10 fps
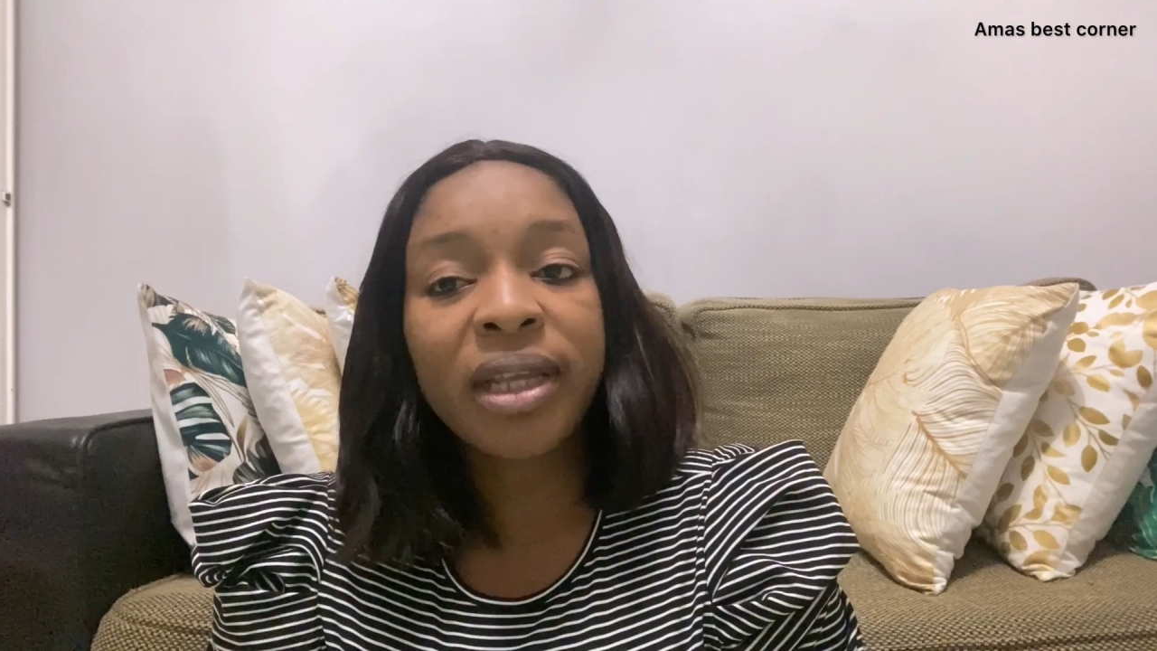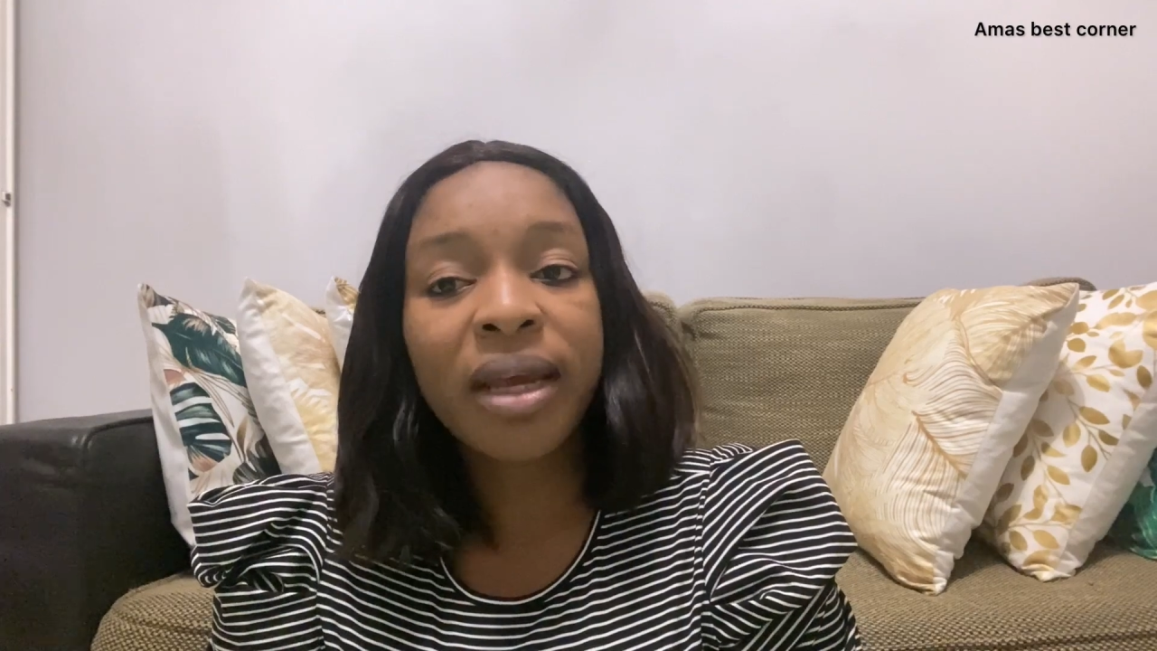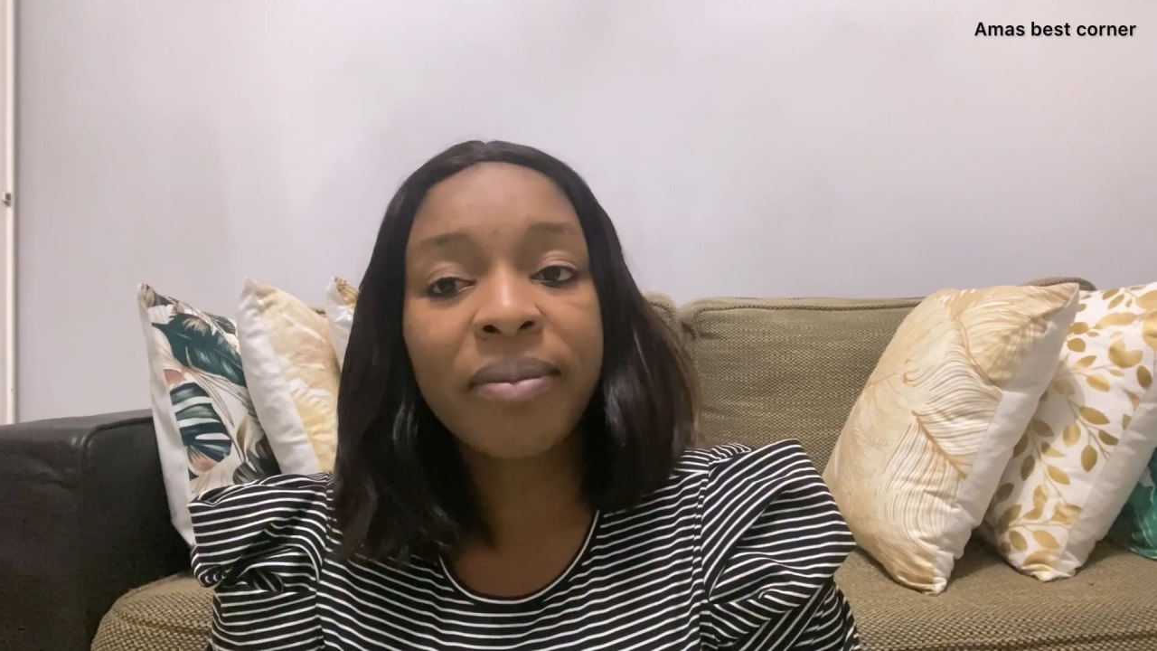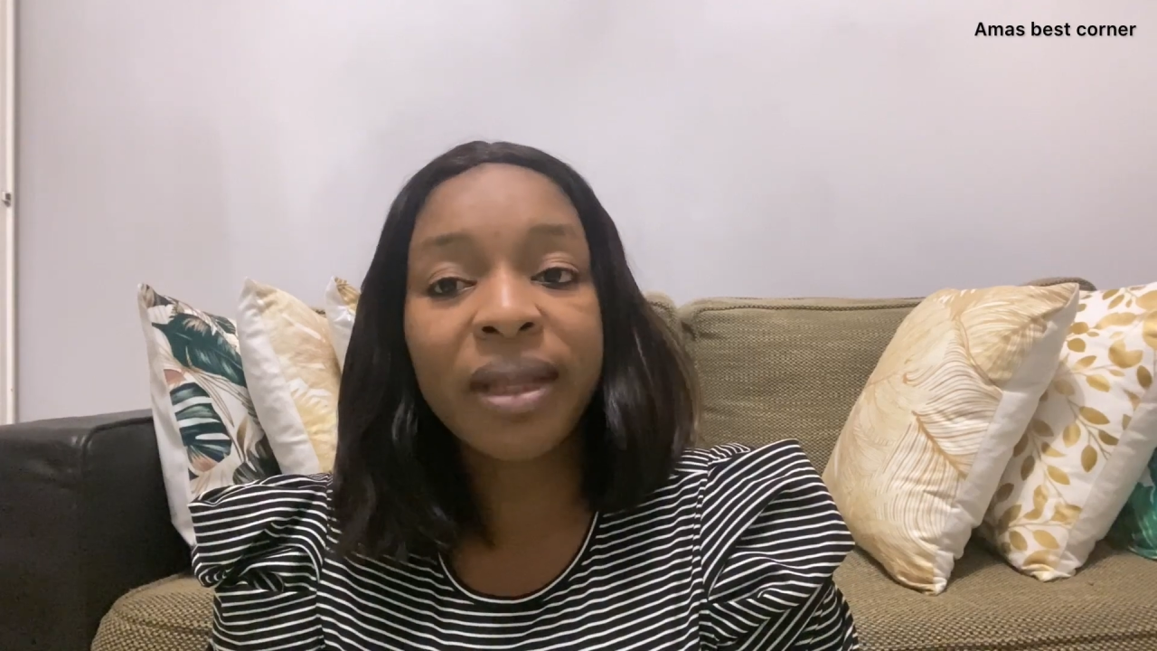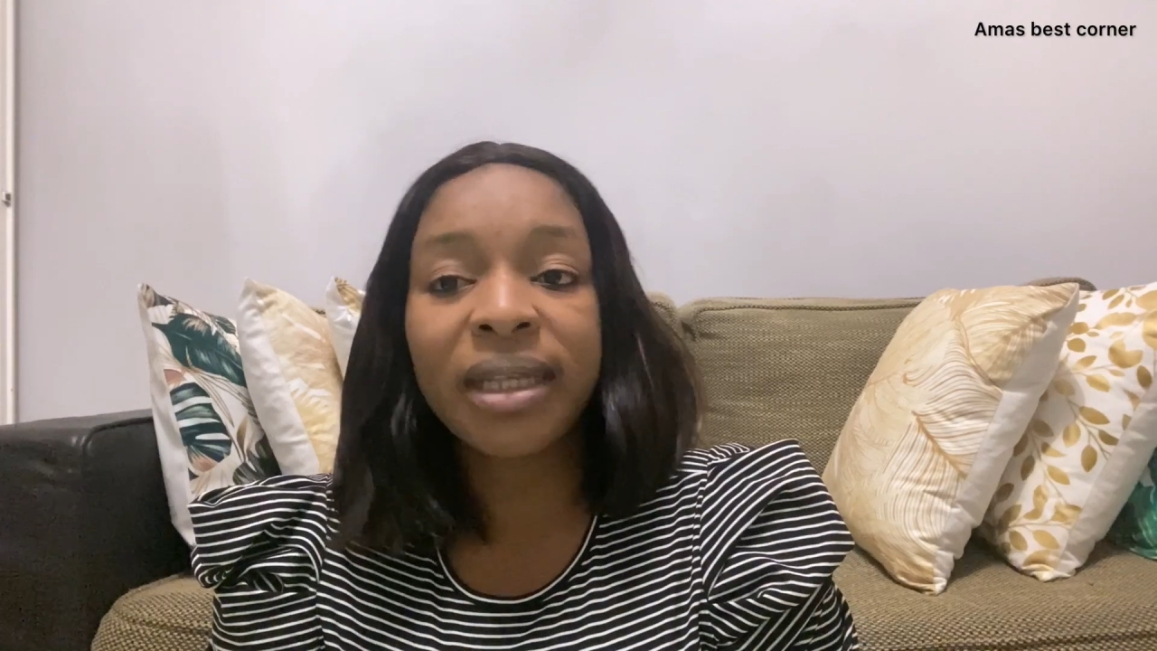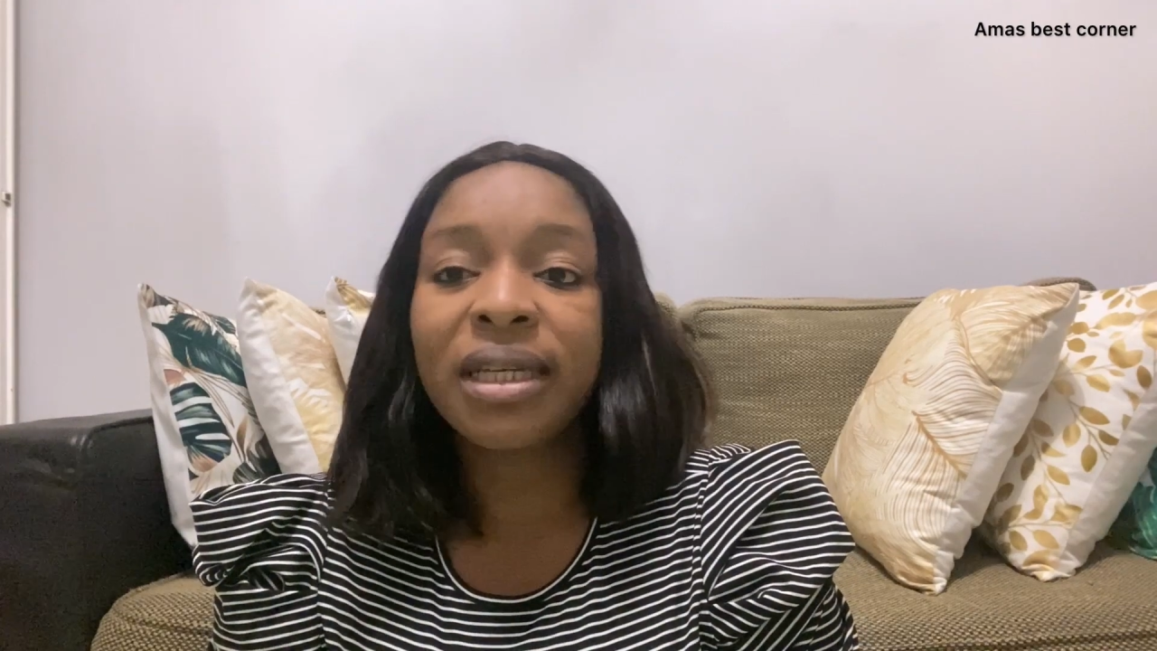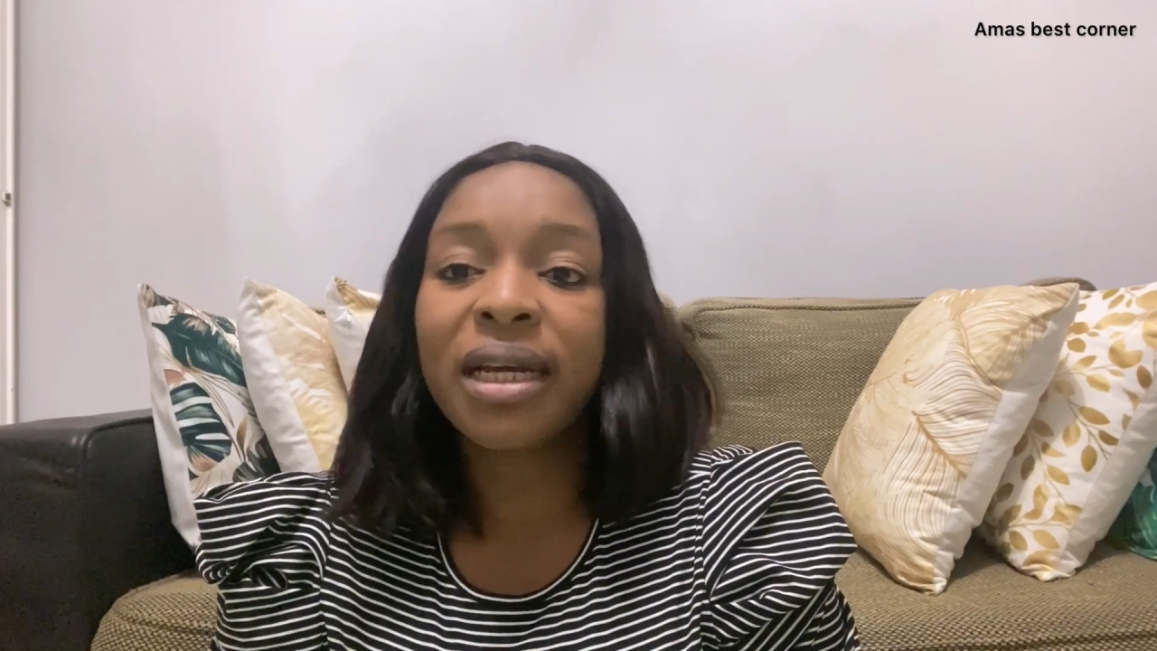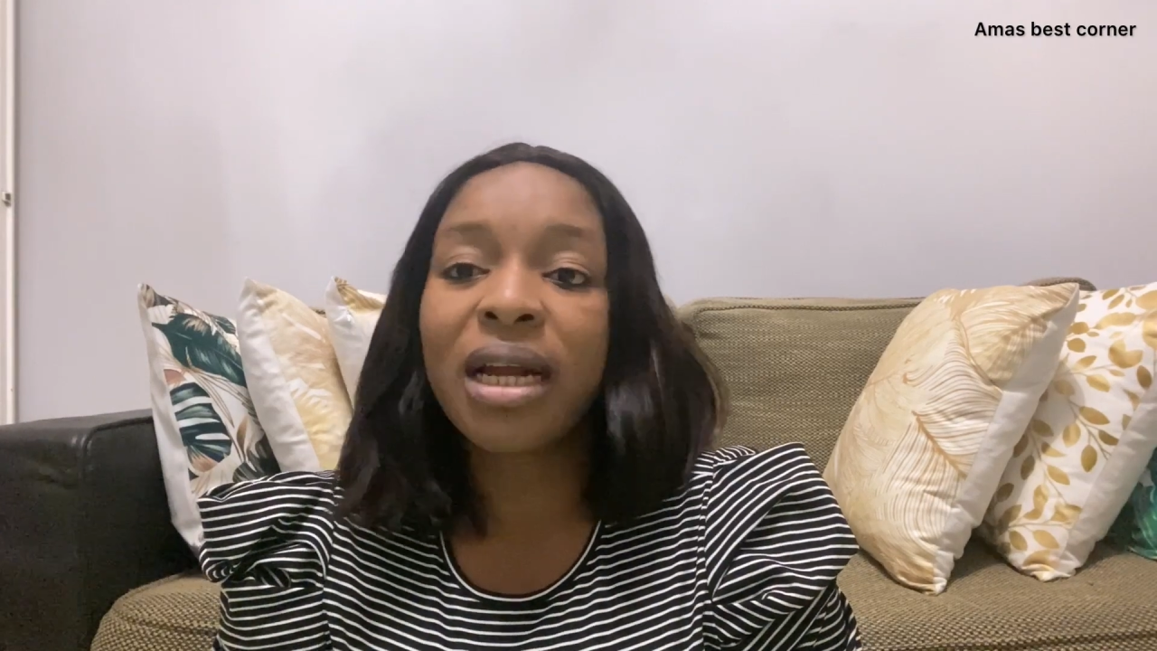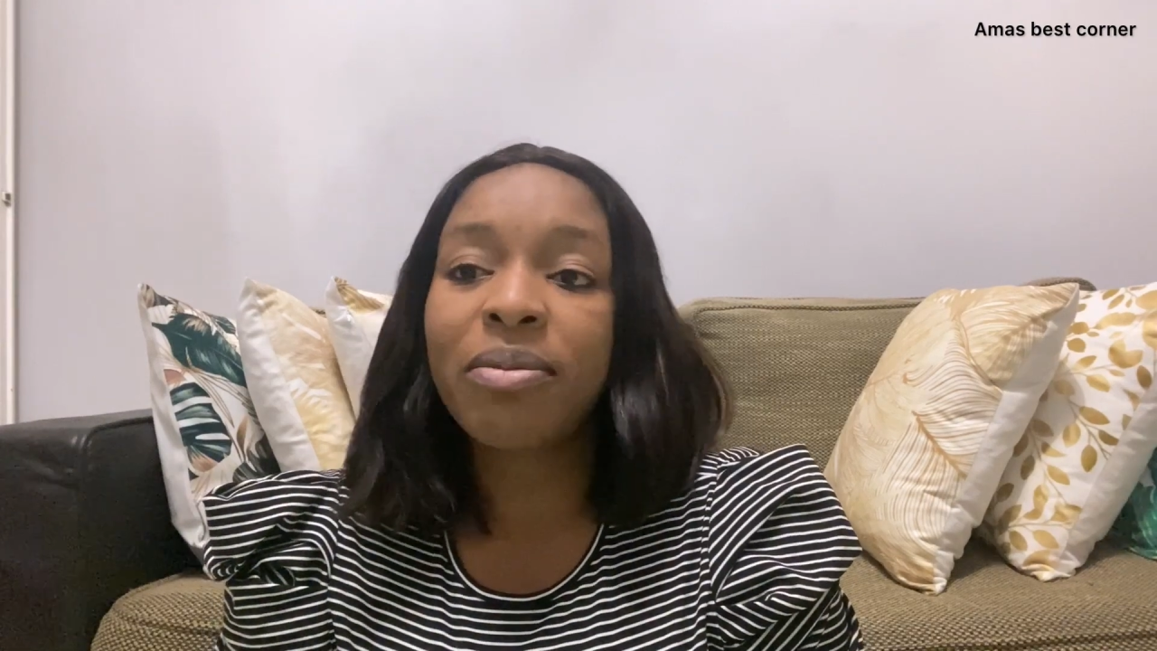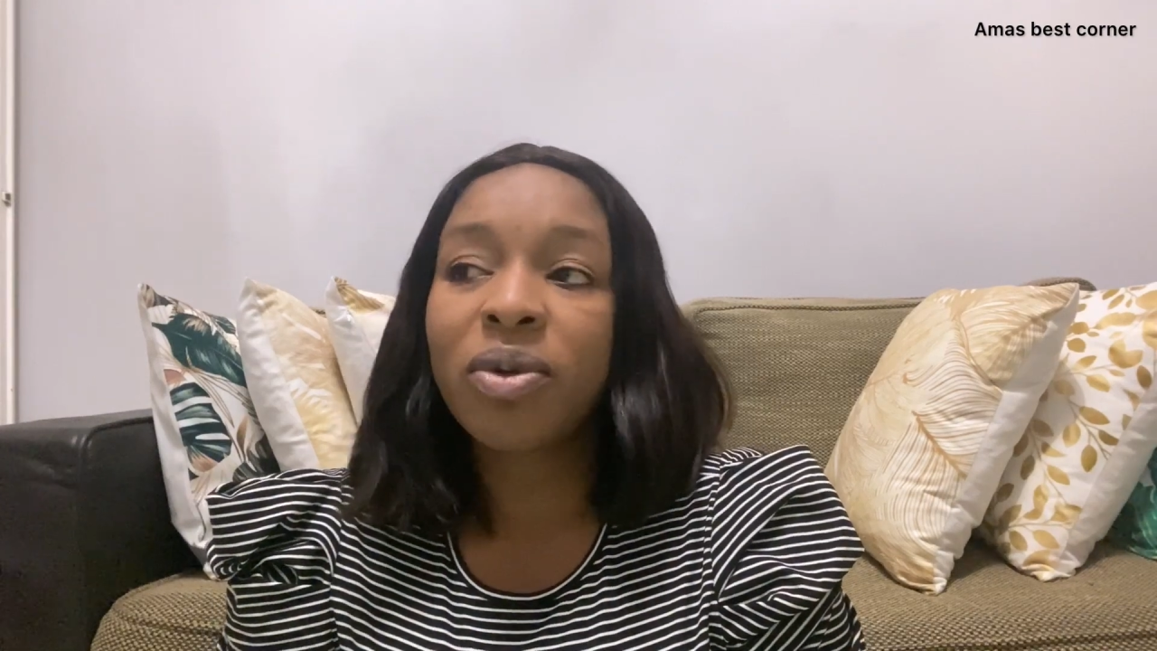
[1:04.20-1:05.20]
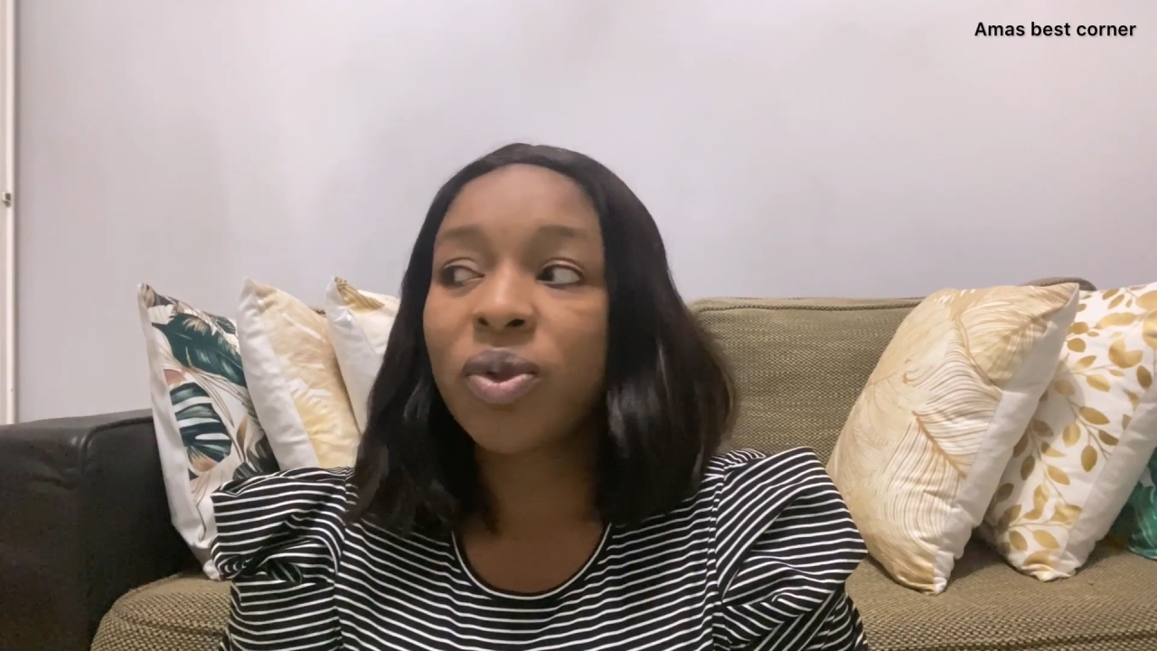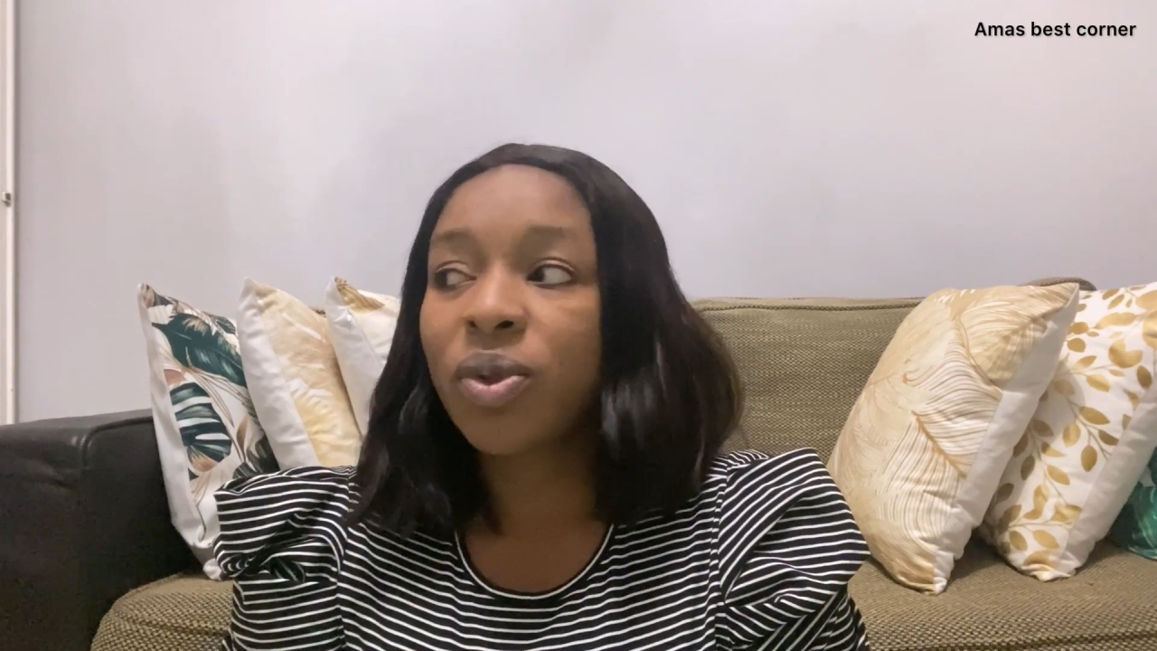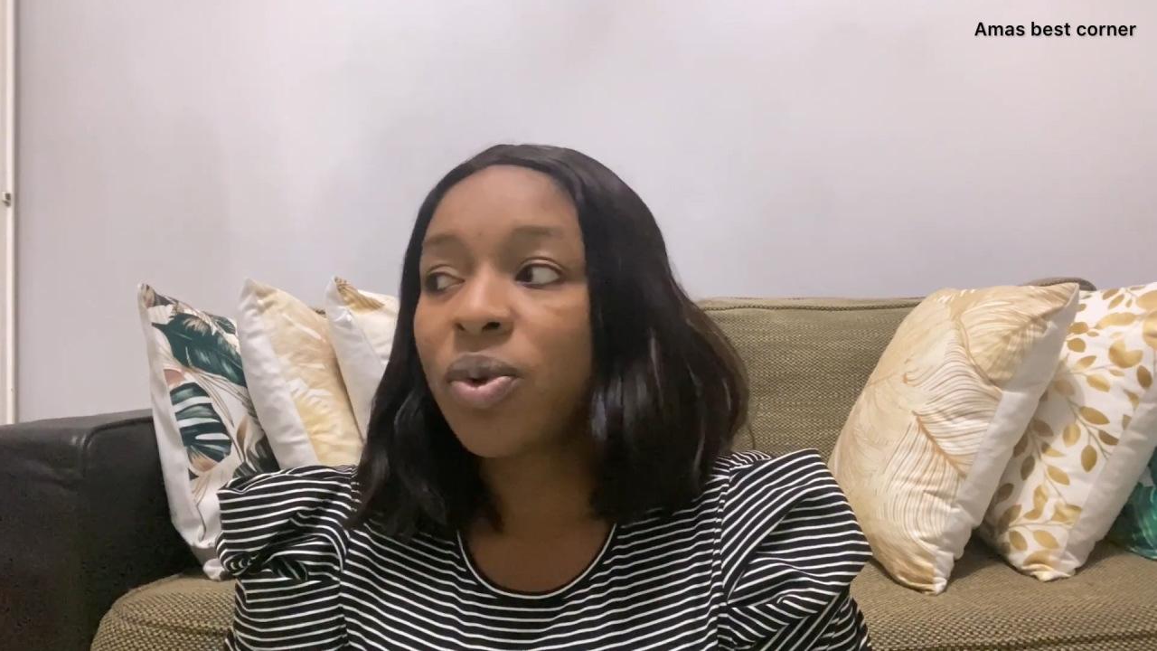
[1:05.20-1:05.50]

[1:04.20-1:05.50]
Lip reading: them that Ghana must